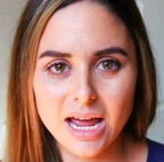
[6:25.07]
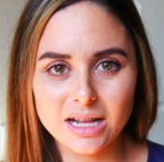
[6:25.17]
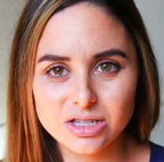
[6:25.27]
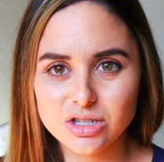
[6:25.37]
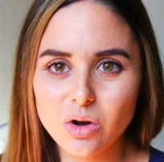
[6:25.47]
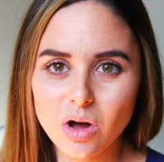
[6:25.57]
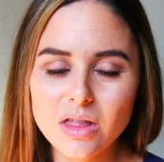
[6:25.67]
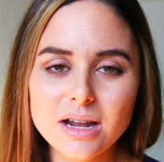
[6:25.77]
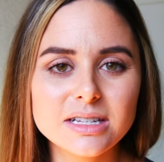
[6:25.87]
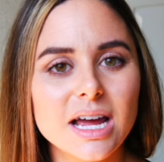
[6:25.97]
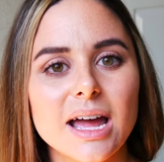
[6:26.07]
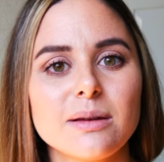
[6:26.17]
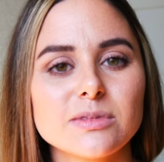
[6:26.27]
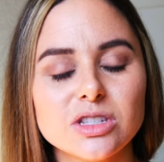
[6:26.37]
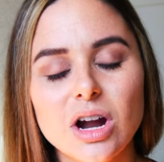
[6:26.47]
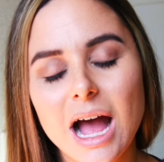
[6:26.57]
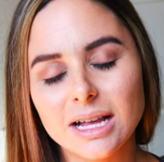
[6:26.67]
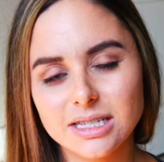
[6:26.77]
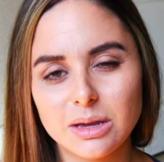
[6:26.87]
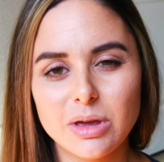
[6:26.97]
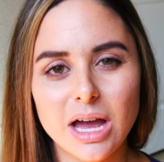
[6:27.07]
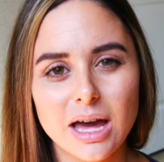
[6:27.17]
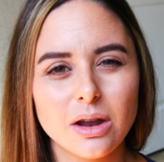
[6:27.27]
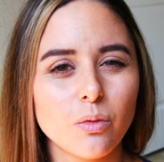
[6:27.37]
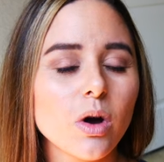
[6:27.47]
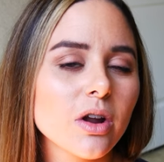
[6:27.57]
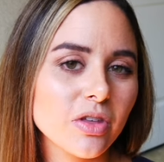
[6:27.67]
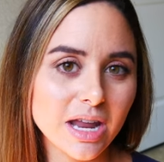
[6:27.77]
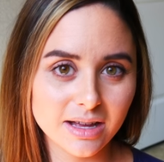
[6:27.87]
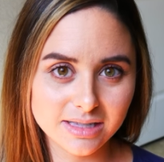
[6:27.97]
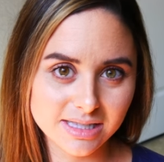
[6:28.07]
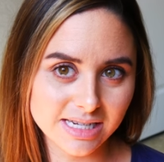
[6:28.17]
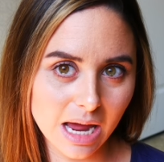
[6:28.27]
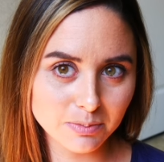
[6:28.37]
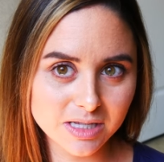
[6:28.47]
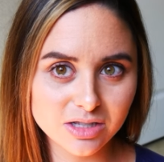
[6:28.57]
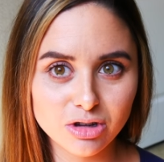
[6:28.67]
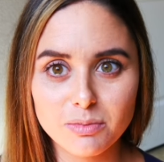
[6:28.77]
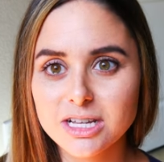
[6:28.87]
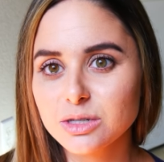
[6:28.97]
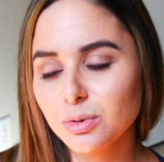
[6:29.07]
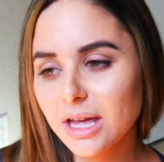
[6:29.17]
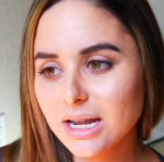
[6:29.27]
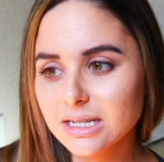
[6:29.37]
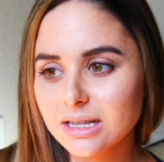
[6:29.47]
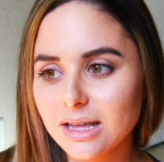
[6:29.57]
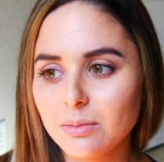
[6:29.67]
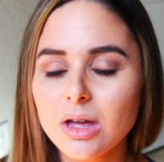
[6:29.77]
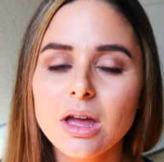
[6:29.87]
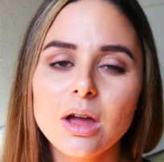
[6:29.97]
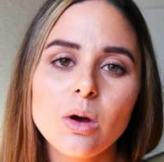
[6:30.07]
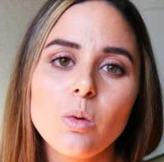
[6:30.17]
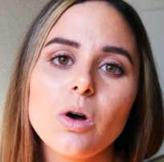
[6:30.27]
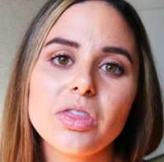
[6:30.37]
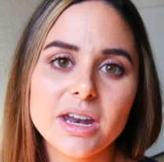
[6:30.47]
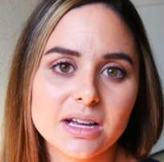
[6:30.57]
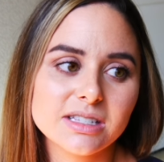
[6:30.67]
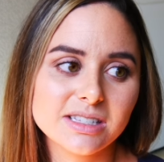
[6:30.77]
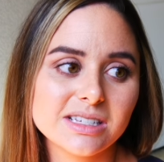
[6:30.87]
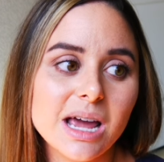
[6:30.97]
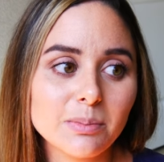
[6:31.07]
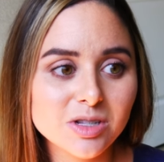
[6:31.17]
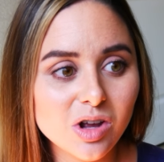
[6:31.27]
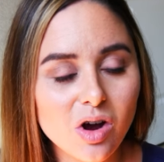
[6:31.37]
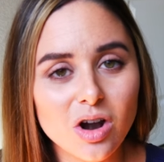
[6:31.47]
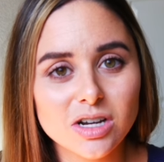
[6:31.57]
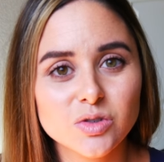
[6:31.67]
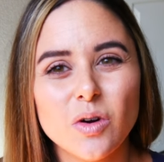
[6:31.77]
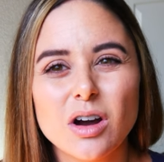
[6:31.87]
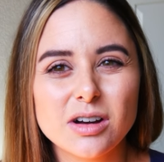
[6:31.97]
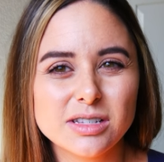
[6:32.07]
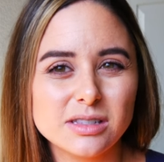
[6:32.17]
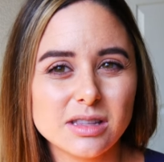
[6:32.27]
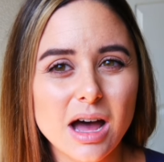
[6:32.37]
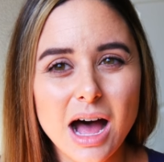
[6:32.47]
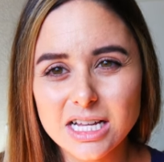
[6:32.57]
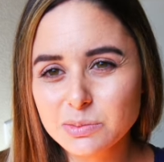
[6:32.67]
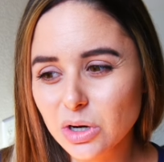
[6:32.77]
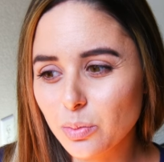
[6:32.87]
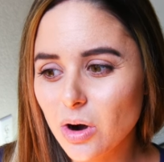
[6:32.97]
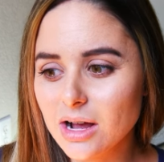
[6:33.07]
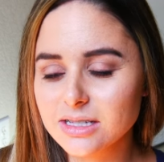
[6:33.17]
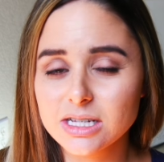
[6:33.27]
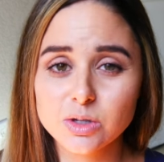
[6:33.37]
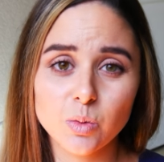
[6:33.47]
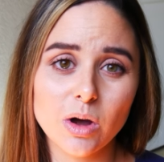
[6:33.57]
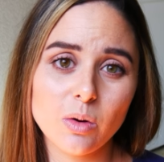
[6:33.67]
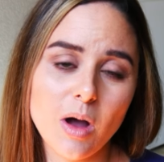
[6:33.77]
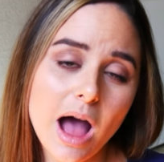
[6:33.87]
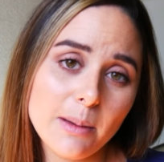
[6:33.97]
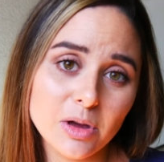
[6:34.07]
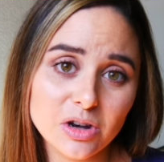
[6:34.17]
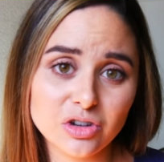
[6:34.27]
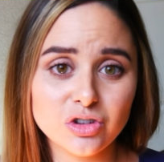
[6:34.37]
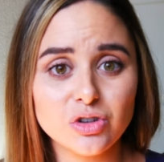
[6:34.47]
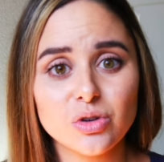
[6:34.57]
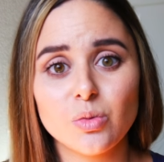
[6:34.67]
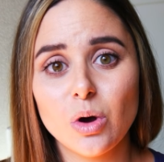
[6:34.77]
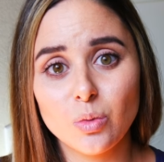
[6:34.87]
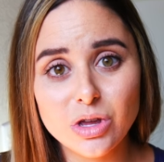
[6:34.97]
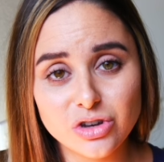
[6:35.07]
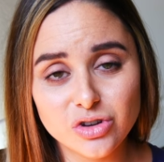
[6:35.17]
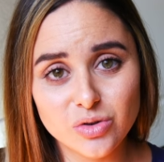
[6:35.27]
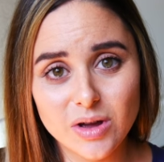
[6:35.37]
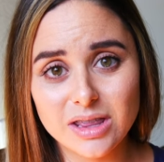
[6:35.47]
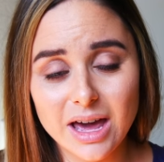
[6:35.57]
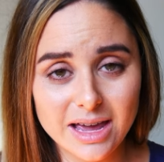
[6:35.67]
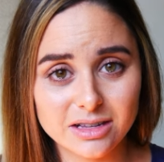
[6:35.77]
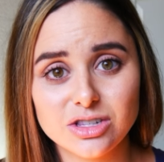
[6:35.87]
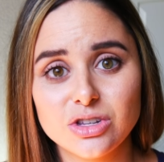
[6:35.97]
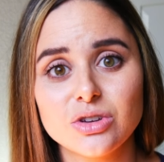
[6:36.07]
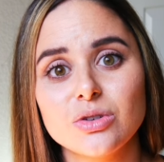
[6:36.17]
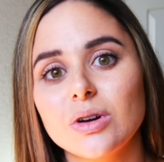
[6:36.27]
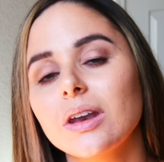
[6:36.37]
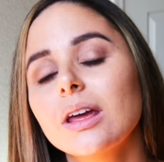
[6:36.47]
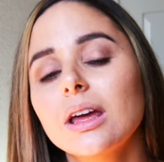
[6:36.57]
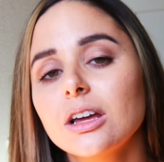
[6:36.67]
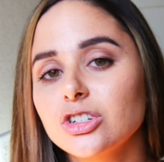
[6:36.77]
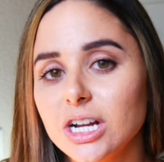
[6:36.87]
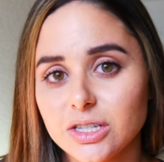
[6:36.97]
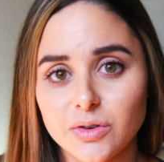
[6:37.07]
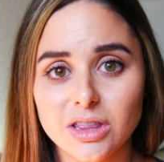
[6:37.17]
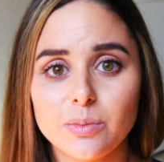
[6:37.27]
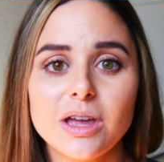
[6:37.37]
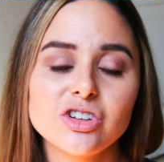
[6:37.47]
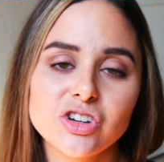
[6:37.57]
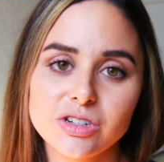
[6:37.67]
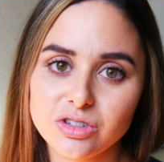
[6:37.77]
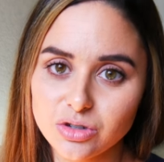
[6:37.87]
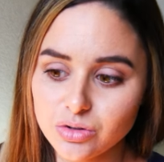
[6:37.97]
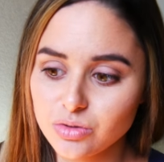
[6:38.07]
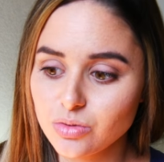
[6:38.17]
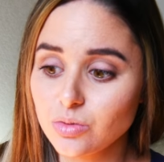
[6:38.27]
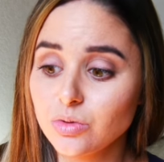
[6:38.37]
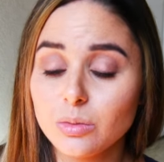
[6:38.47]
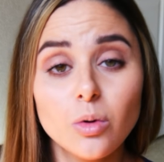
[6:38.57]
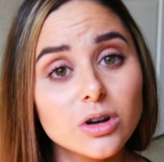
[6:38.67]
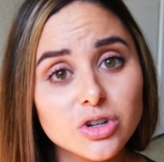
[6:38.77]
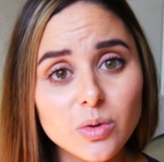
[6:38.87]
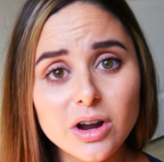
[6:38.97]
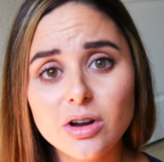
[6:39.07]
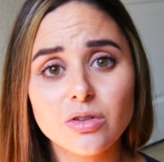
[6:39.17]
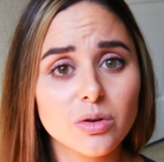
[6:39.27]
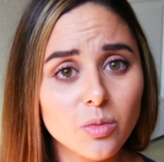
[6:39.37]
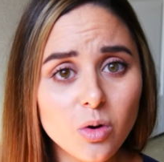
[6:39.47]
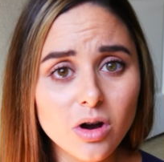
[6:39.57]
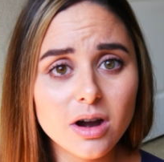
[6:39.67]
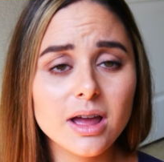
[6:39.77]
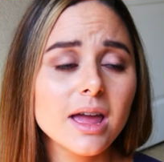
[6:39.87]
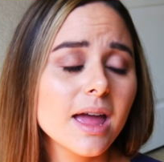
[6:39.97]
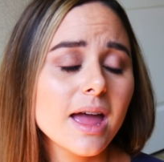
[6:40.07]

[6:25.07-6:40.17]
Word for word: And so a lot of times they're asking me kind of what are the next steps? And so I'm explaining to them, what the next steps are as far as the hospital process, what I'm going to do, what we do in the ICU, and transferring the patient to the mortuary or the morgue.